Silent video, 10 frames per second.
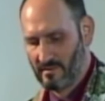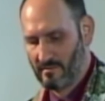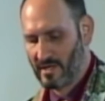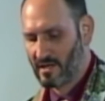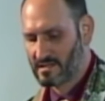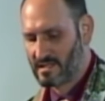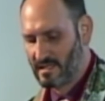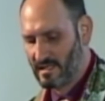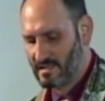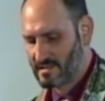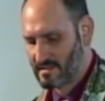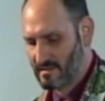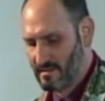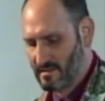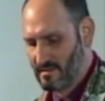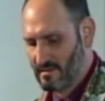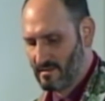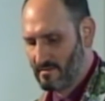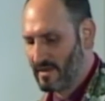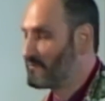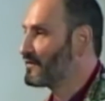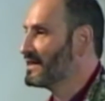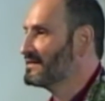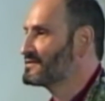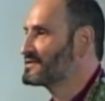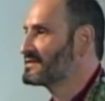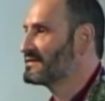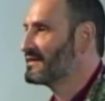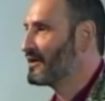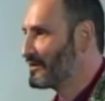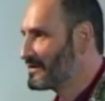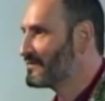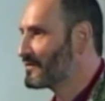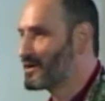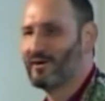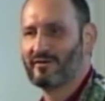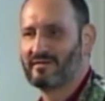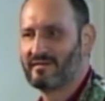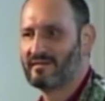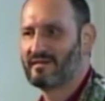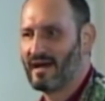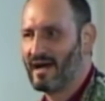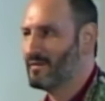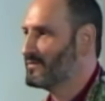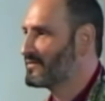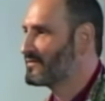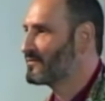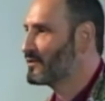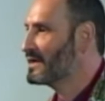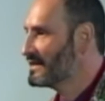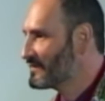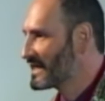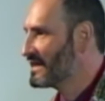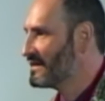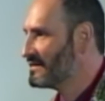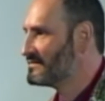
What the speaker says: Because these, my friends, are difficult times we're living in.